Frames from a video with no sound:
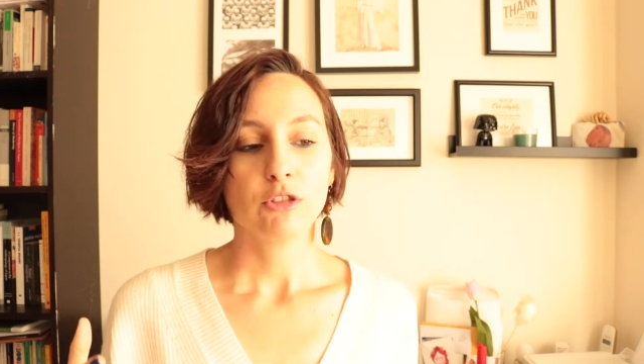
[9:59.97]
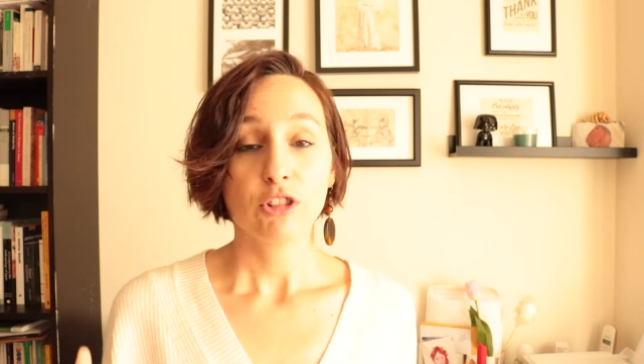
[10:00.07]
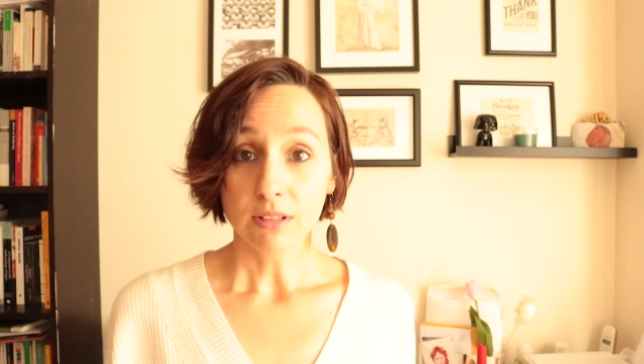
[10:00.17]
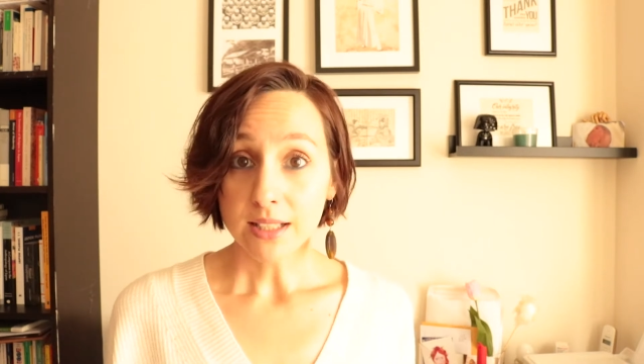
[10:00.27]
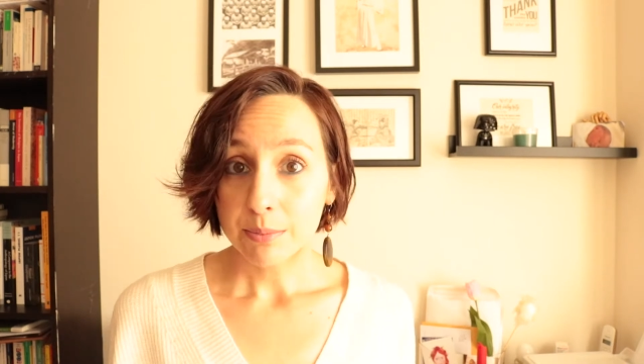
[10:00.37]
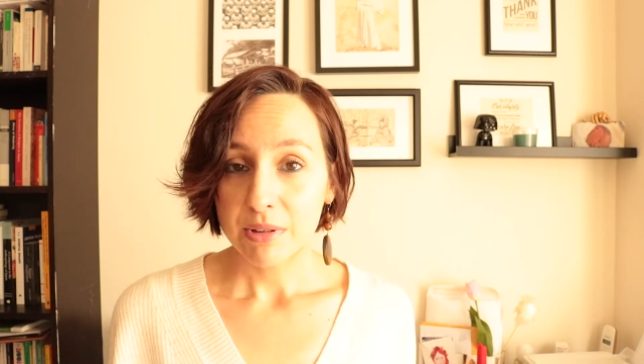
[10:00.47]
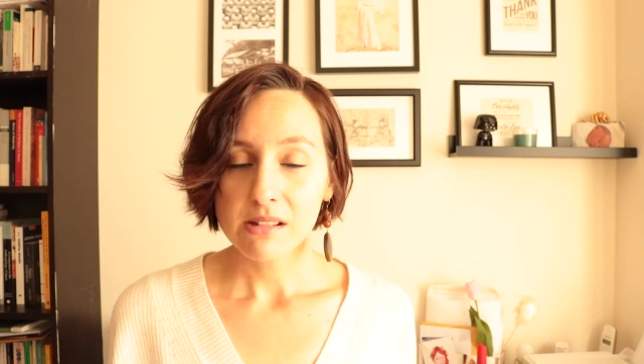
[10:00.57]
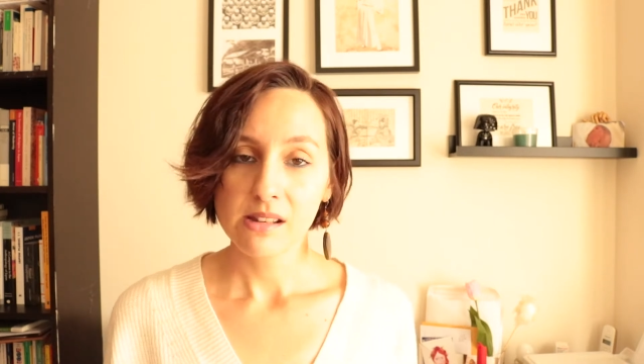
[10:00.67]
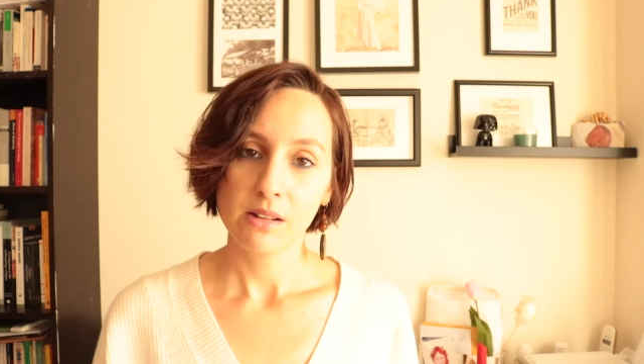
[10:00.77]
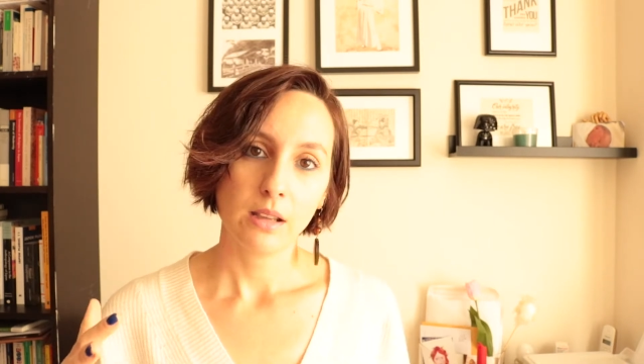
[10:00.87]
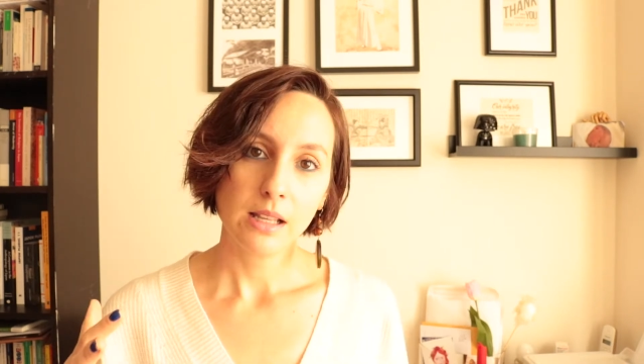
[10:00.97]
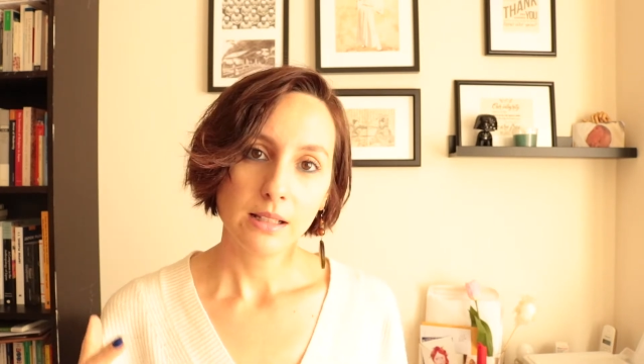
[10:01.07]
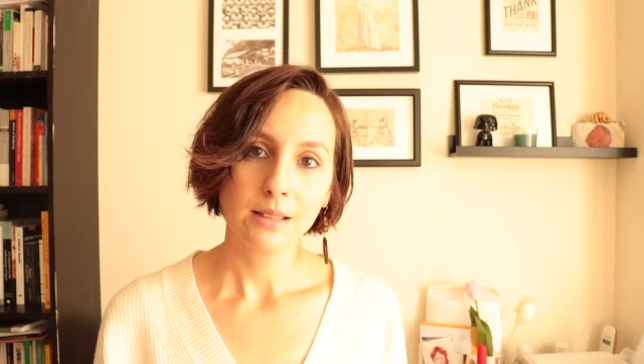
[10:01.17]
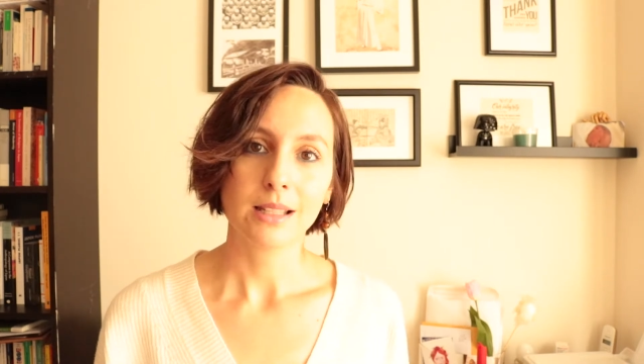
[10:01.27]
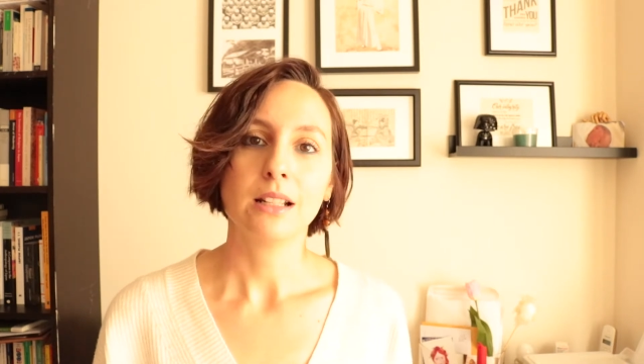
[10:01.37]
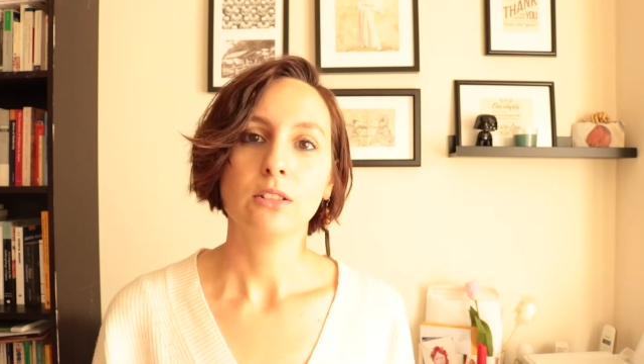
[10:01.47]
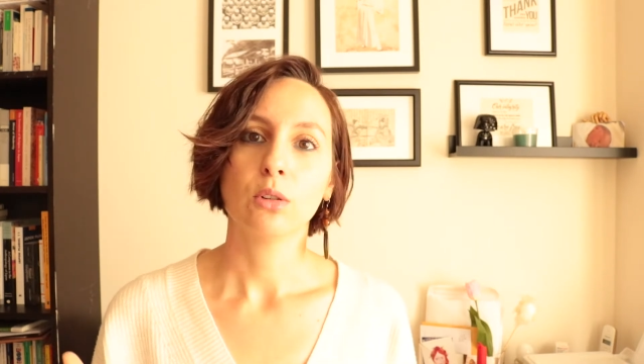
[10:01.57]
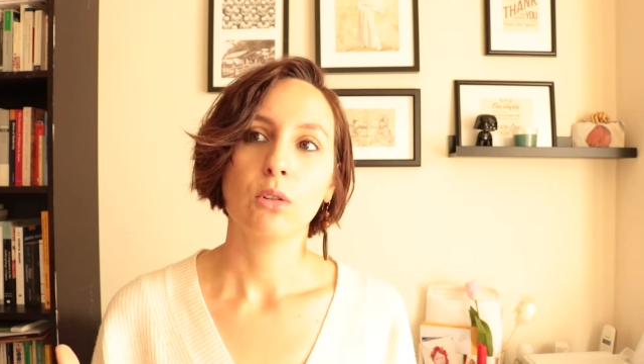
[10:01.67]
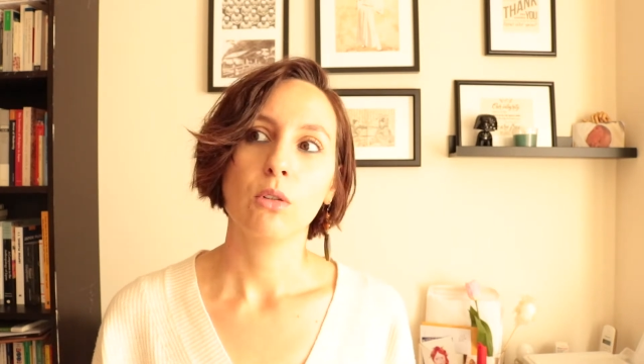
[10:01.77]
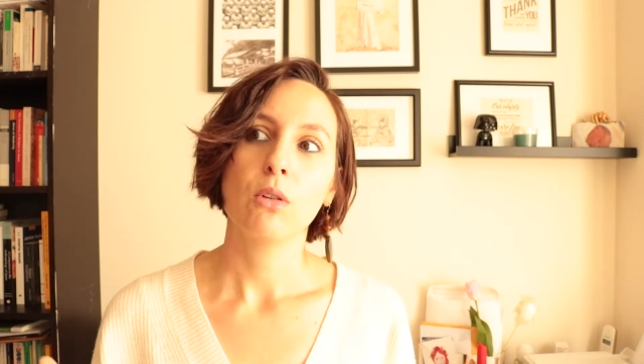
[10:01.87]
Generally speaking, in
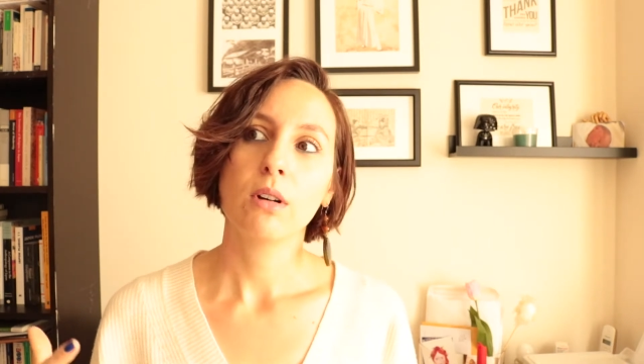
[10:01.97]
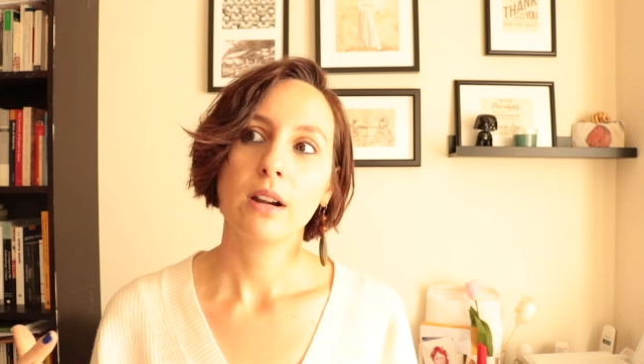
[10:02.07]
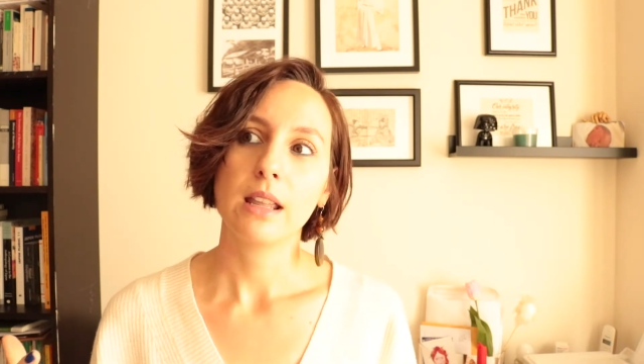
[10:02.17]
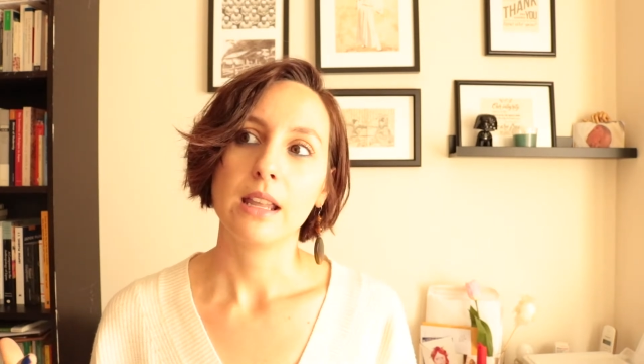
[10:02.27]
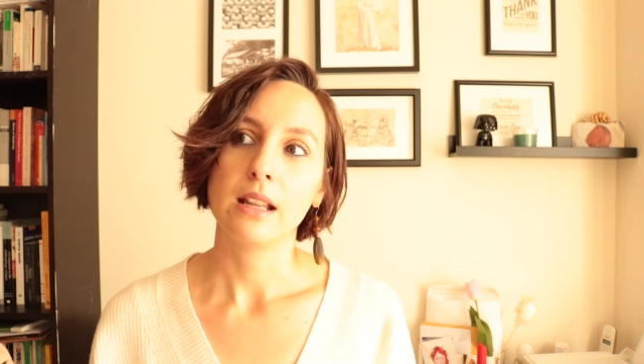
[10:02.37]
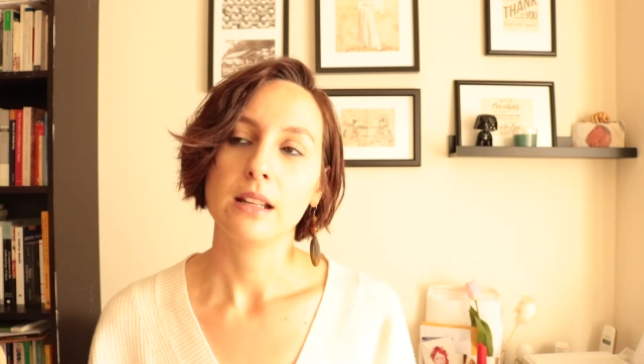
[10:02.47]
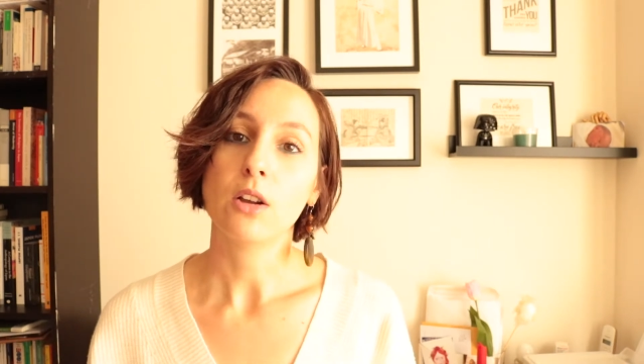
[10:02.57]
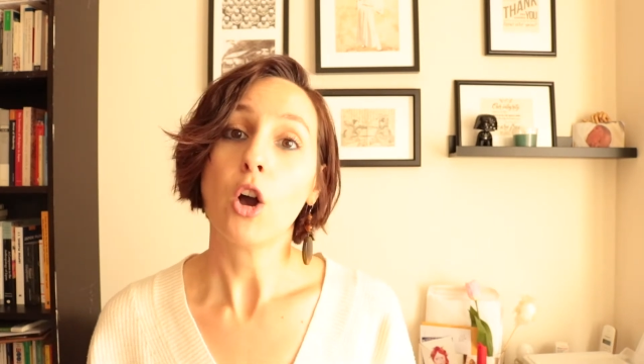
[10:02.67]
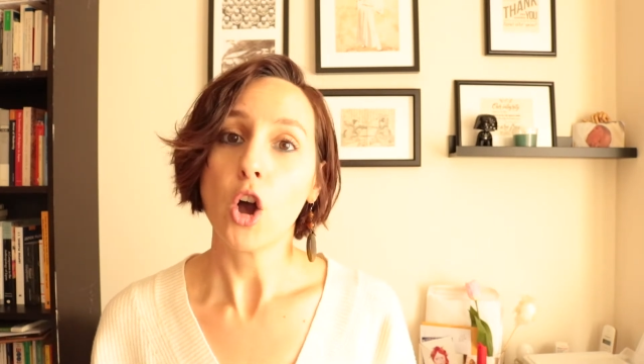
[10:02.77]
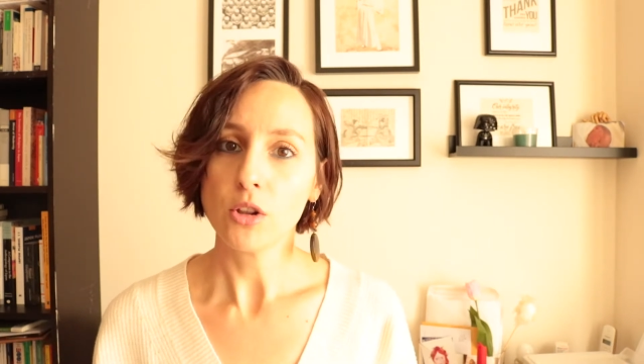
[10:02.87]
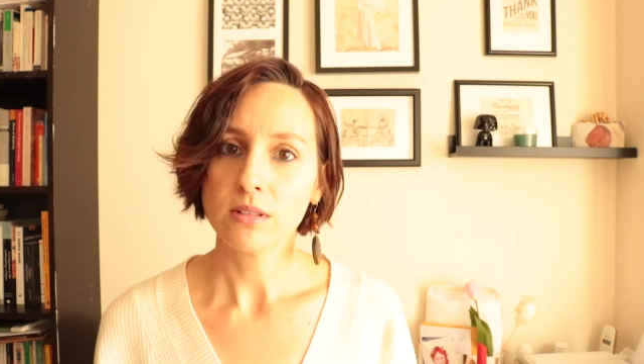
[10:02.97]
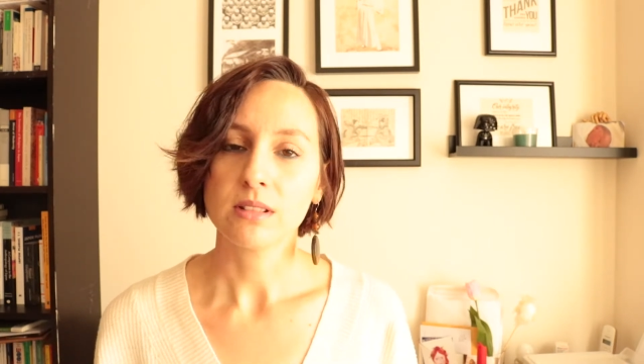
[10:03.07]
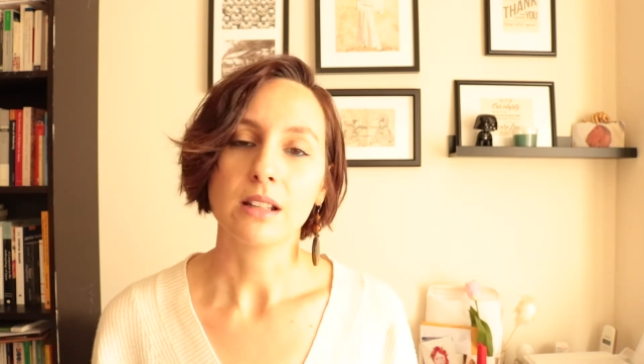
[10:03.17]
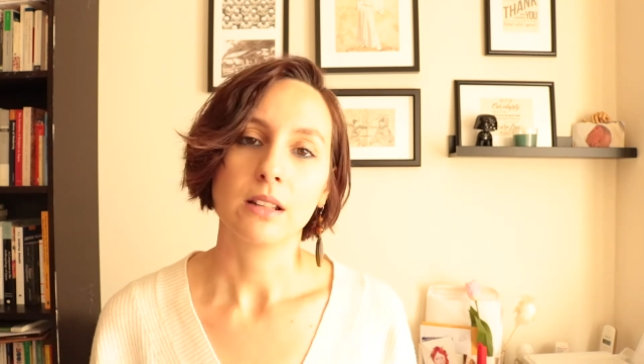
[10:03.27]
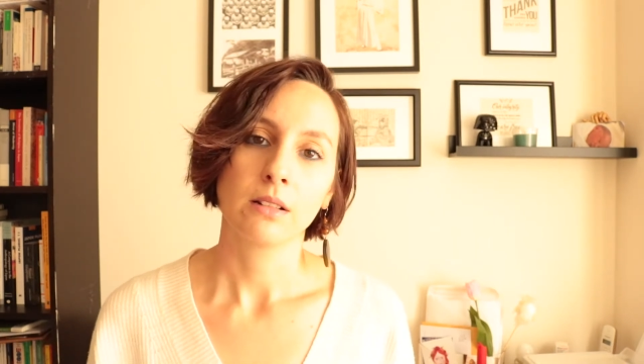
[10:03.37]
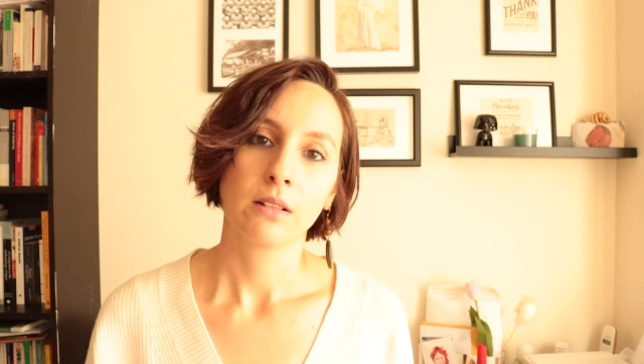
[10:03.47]
sento or in onsen,